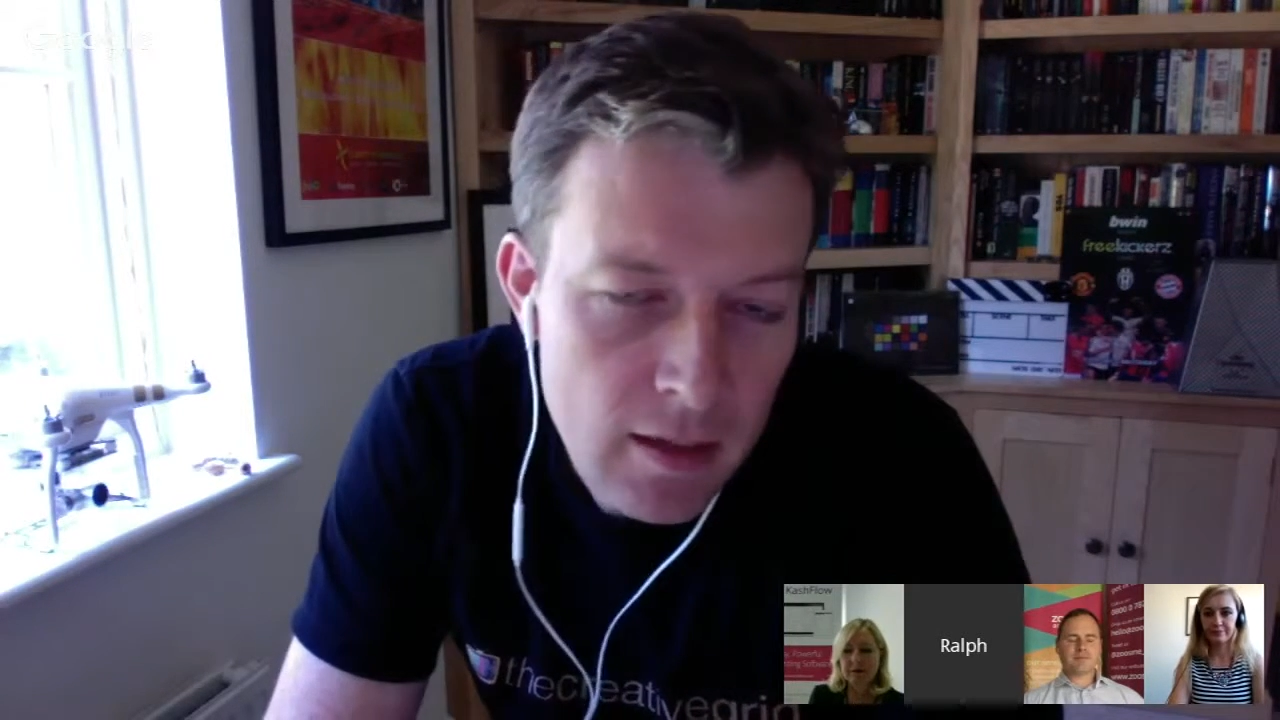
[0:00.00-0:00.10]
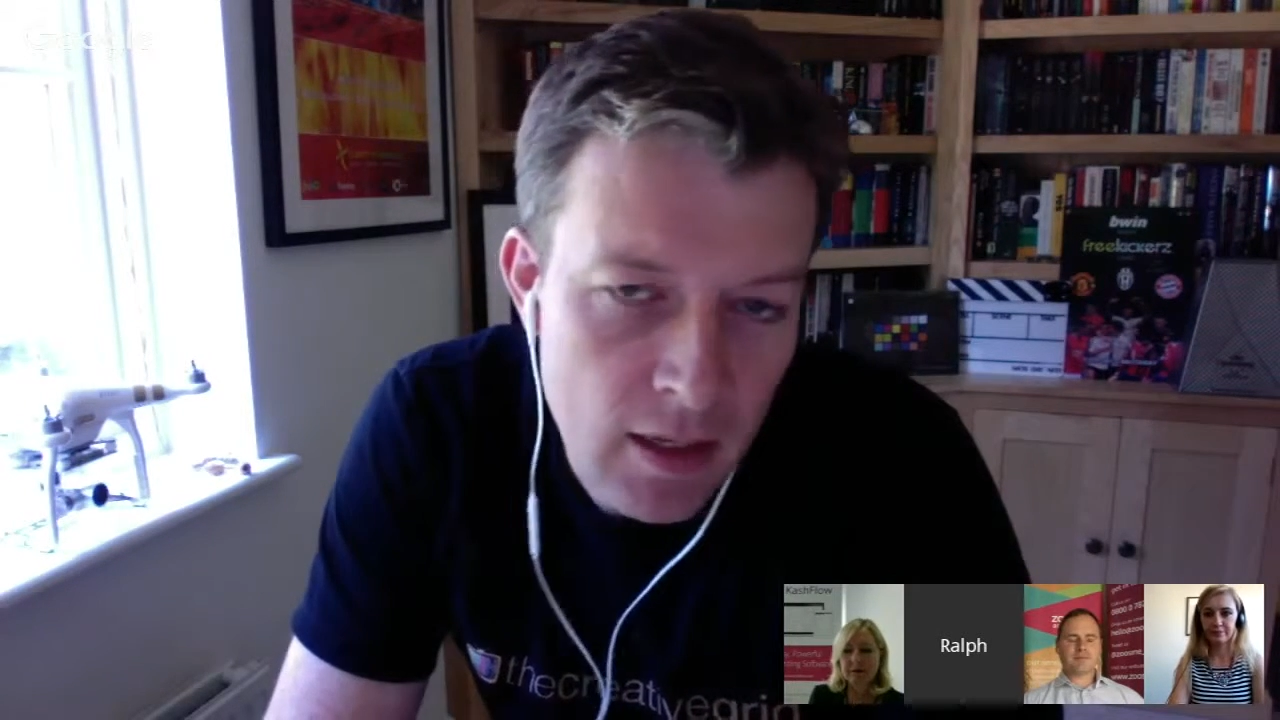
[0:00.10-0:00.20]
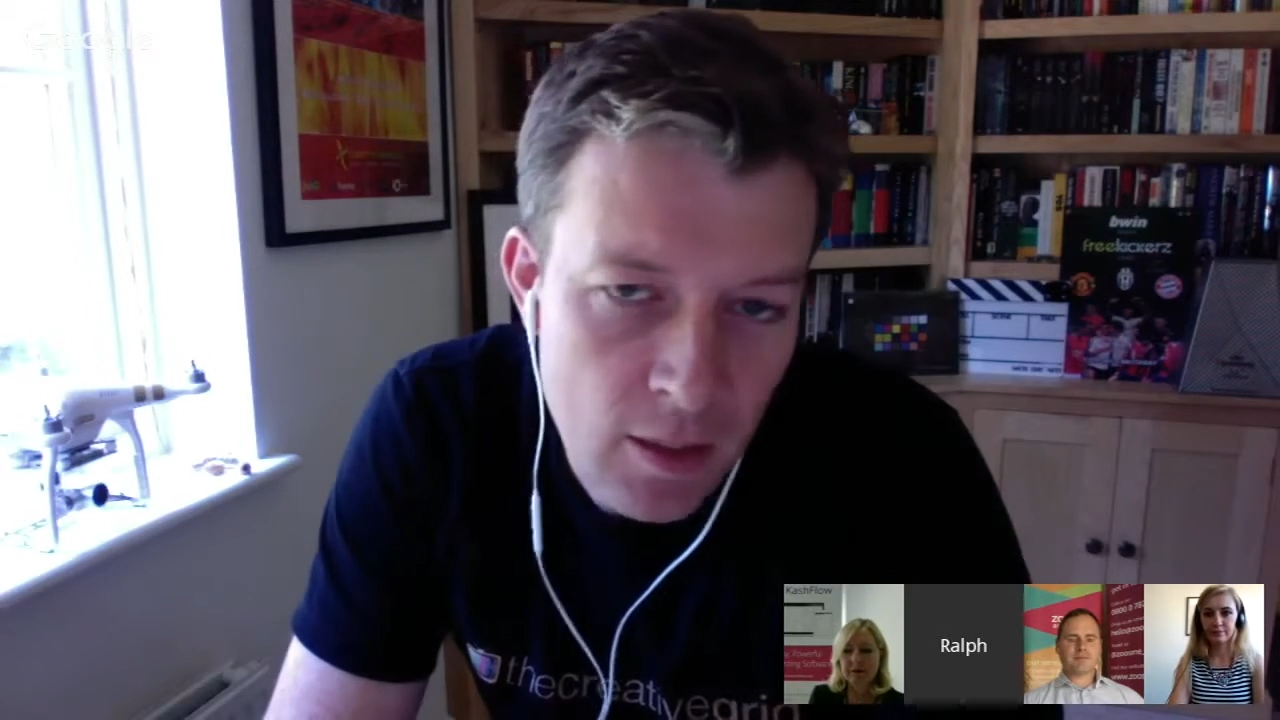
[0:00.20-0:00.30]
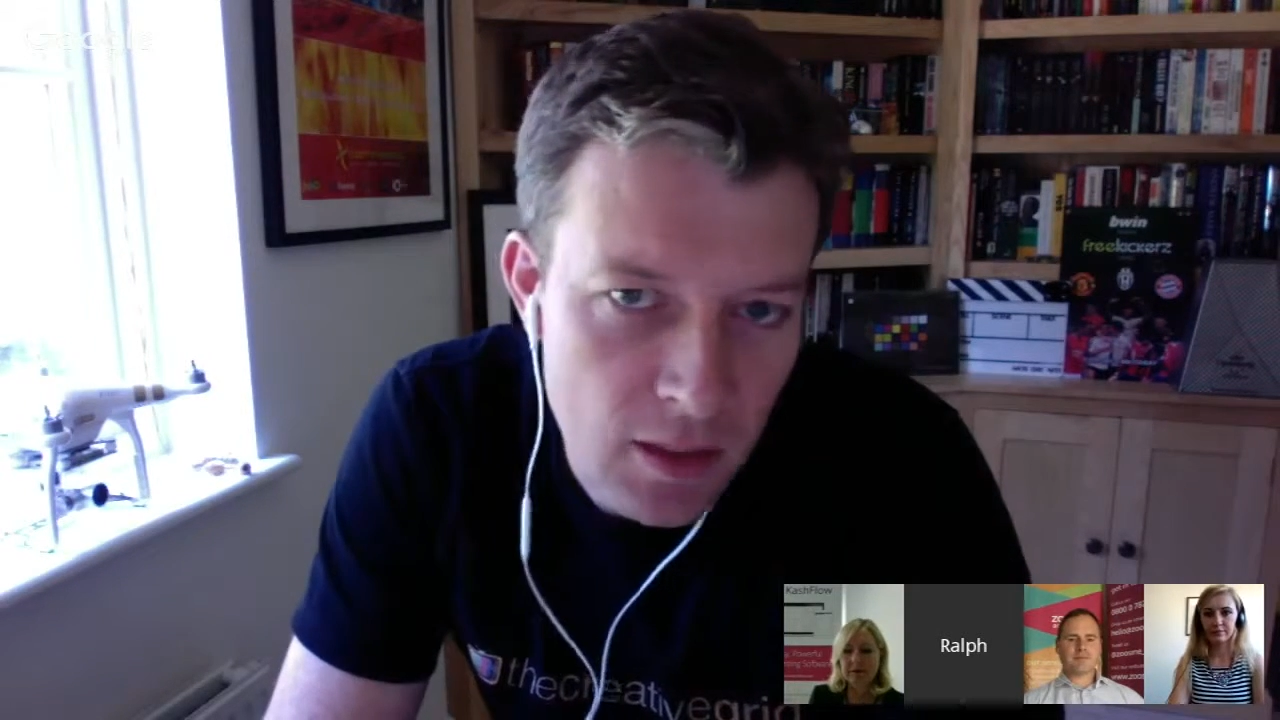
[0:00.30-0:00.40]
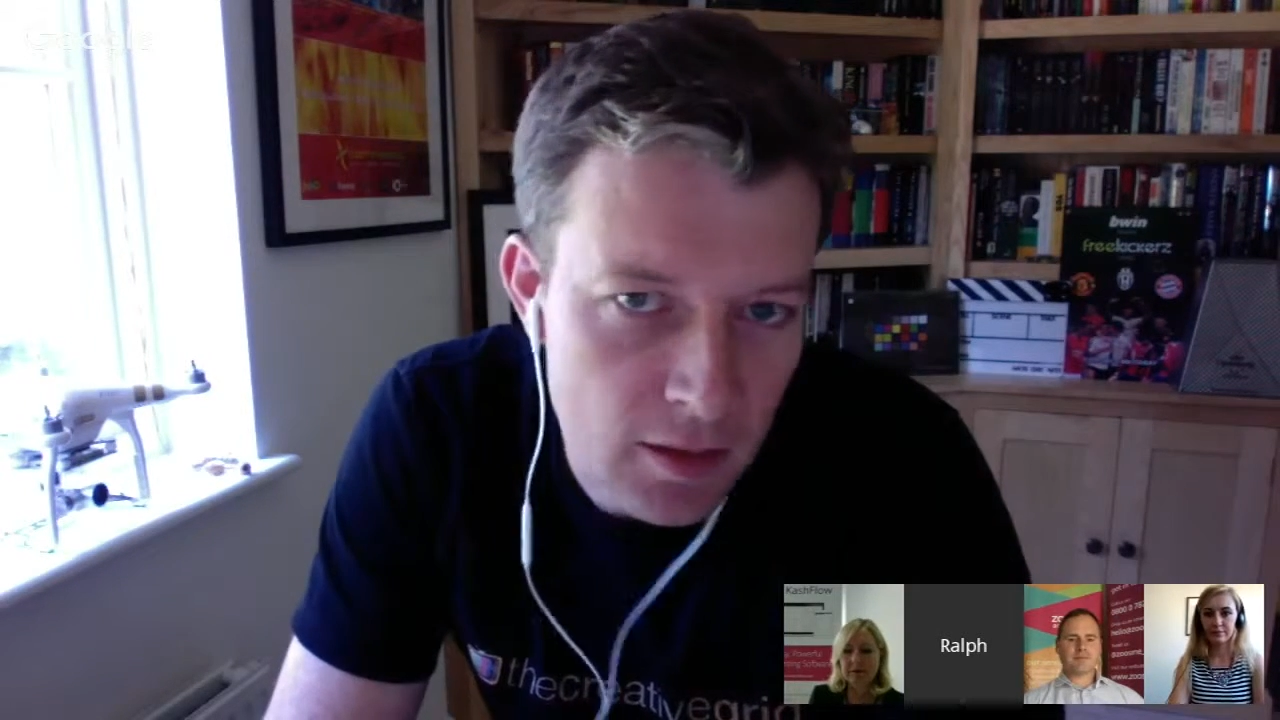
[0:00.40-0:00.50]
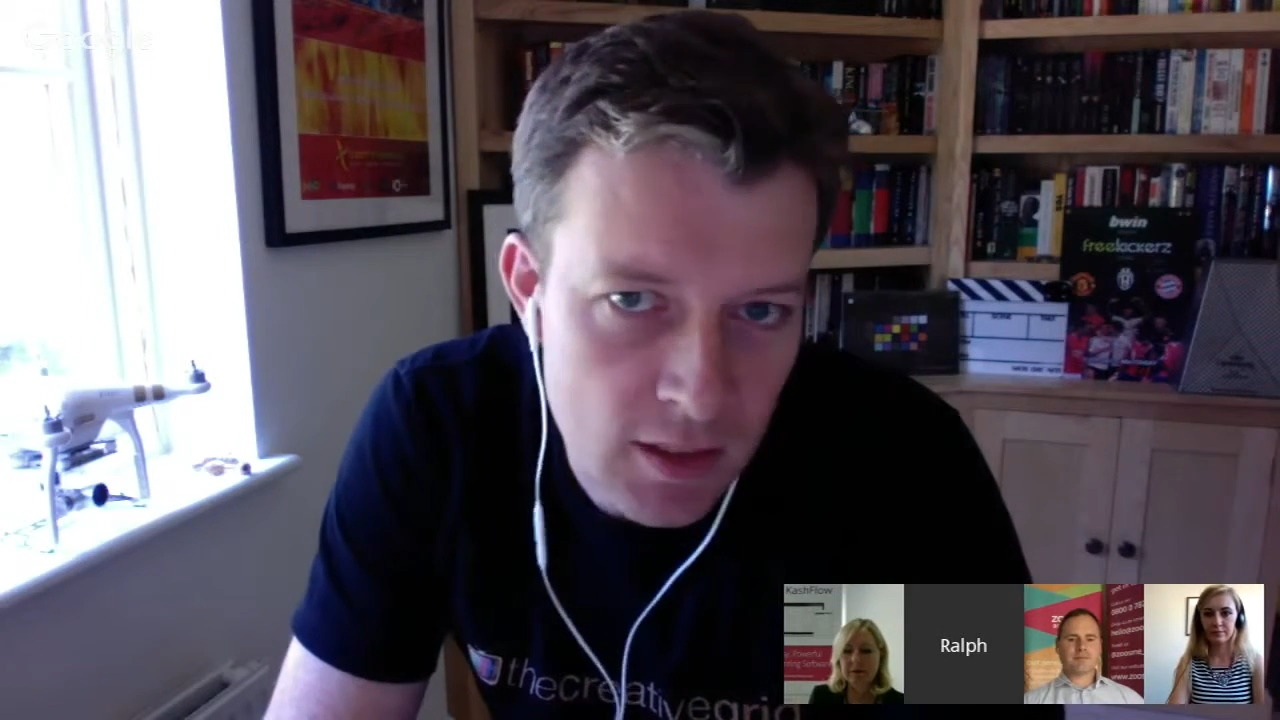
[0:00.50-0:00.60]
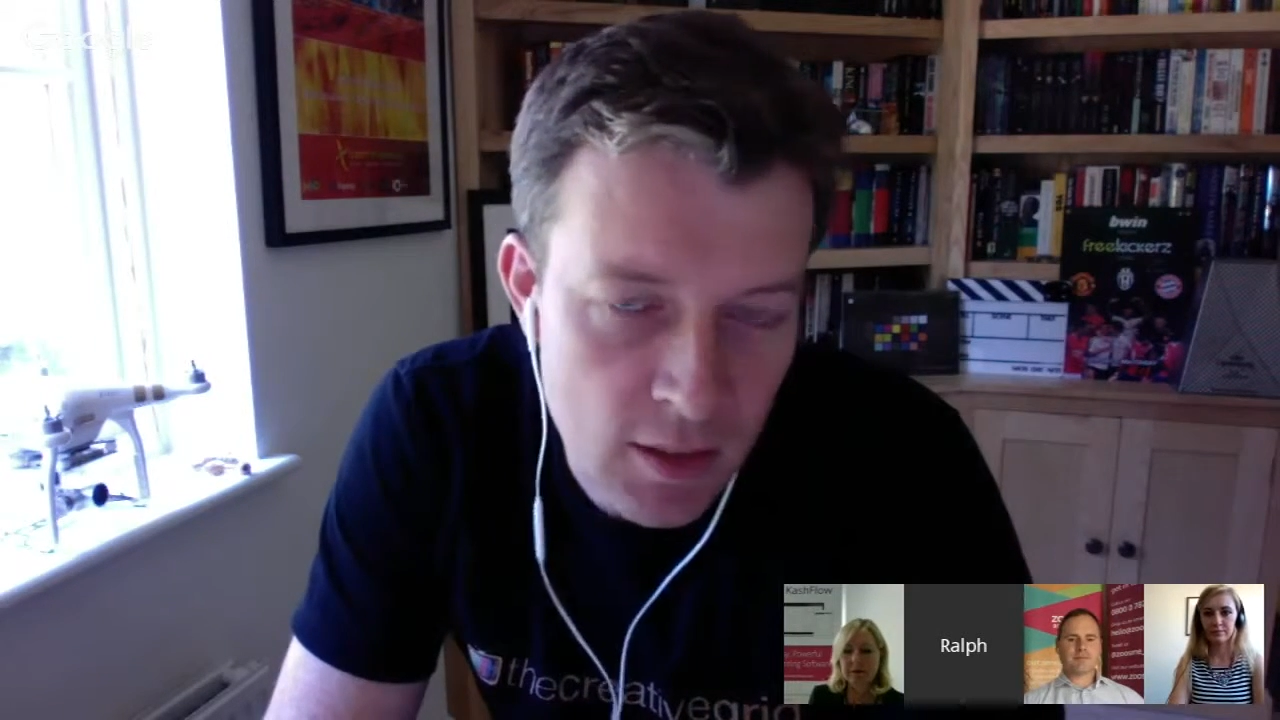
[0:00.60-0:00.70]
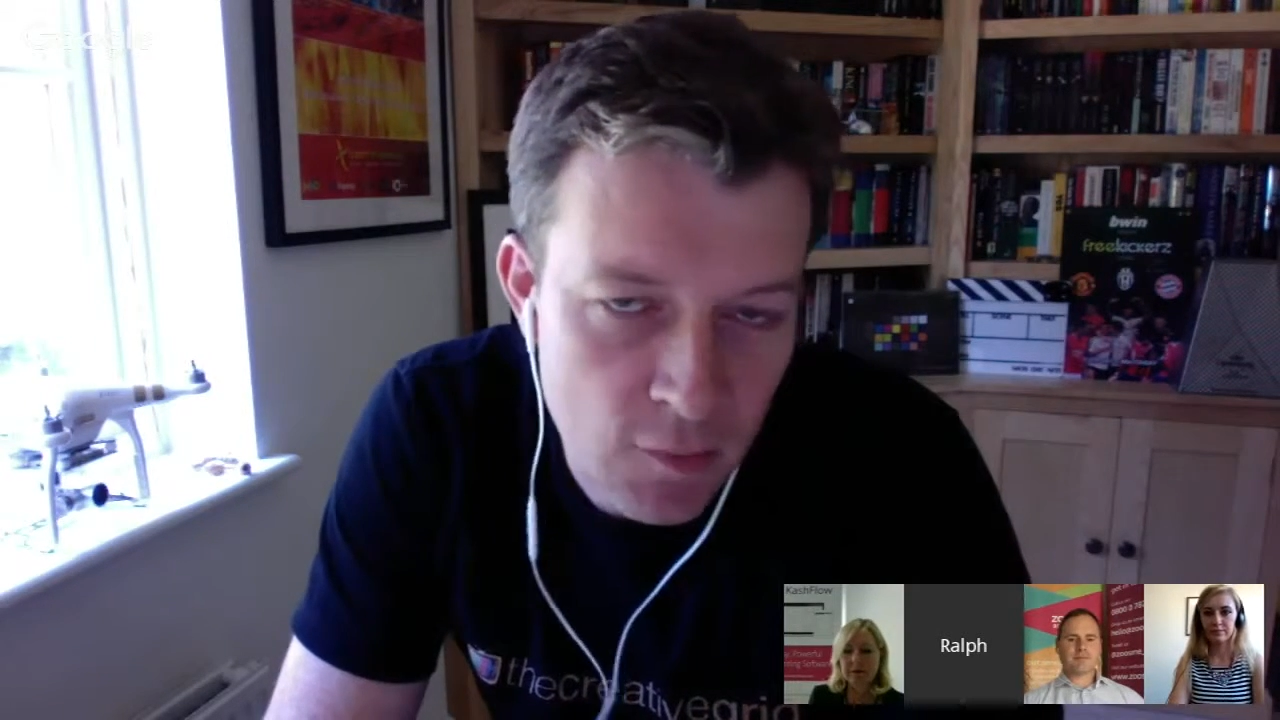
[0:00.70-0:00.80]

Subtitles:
the ability